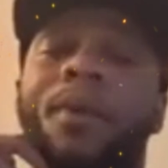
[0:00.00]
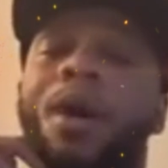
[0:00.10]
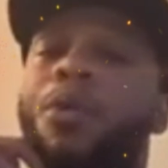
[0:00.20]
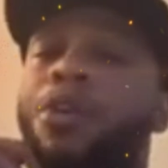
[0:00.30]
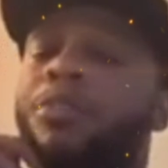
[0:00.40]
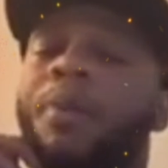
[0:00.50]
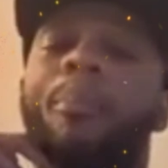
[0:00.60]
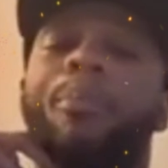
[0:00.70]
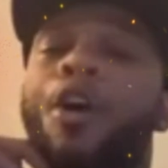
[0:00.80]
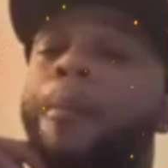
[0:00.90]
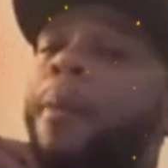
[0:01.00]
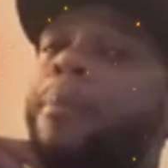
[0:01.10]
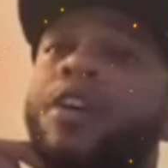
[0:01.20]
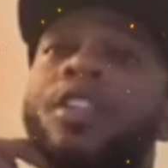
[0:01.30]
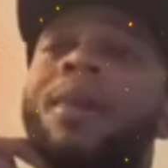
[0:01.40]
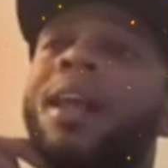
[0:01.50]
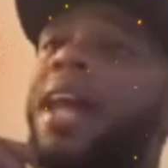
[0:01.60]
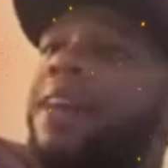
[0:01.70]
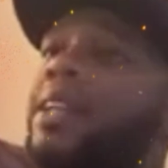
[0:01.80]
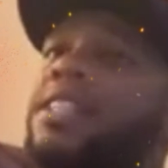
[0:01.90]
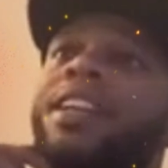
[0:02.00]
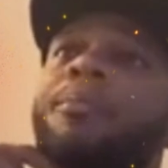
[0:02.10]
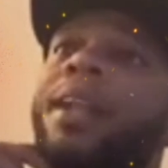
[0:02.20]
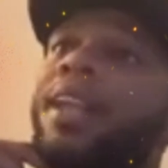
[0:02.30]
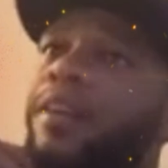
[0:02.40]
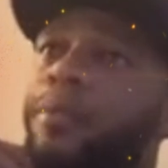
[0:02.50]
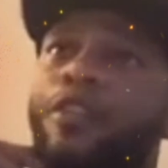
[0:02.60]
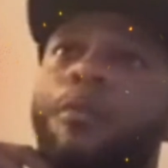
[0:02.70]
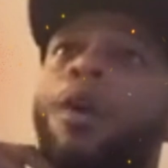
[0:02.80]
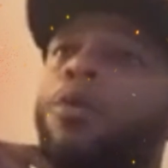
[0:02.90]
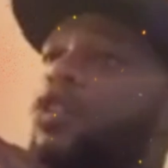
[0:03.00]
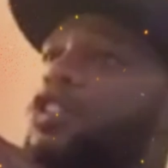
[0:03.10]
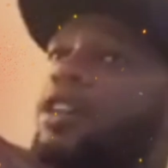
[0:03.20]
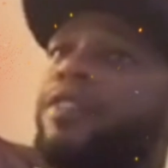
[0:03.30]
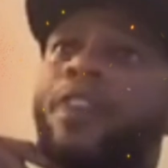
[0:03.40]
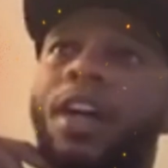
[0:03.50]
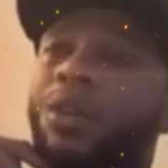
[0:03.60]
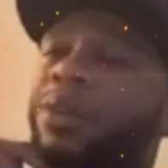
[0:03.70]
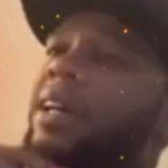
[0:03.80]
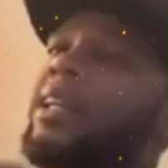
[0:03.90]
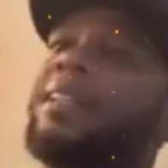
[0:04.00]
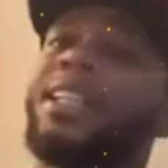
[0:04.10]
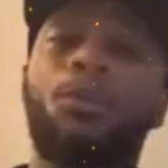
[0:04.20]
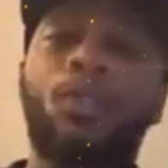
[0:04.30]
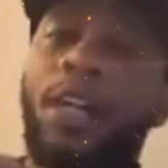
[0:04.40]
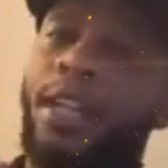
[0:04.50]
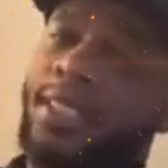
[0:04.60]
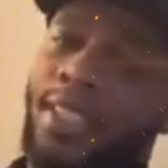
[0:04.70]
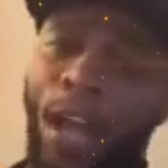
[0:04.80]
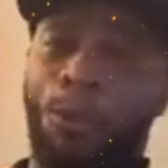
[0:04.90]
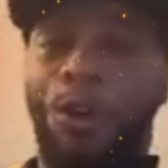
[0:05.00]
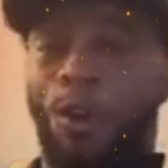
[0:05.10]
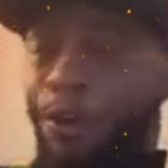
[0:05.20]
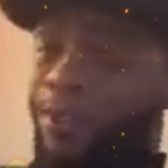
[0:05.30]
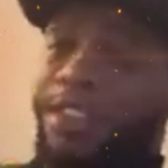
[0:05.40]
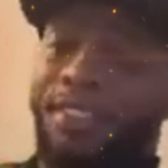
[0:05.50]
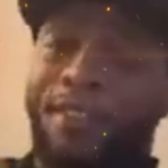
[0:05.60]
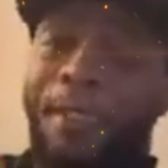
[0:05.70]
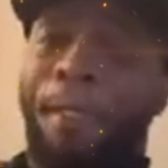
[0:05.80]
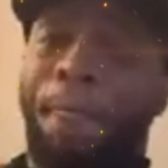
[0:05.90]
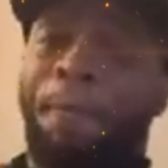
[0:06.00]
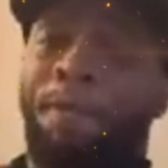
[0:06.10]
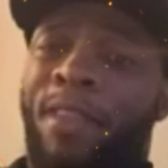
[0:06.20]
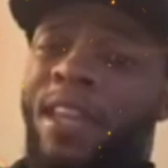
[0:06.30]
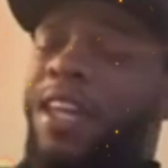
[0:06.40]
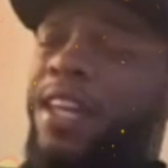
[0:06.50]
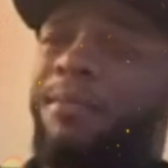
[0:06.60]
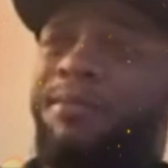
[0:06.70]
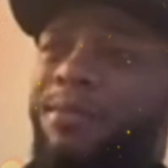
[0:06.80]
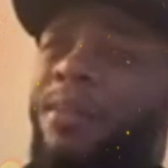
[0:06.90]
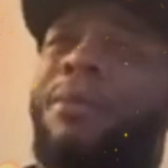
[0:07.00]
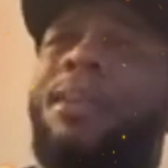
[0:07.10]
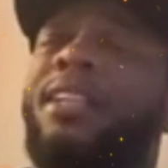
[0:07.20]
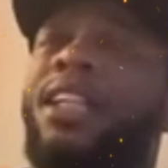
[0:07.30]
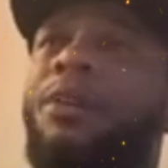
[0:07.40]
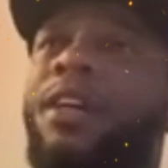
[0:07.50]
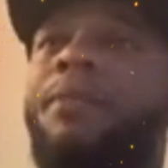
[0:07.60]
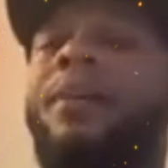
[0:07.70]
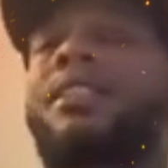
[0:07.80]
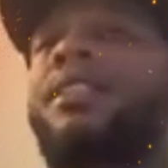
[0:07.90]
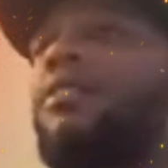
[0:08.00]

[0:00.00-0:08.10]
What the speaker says: My word is my bond is my life. I should give my life before my word shall fail. This was her exact words. Him? Why would I deal with him? I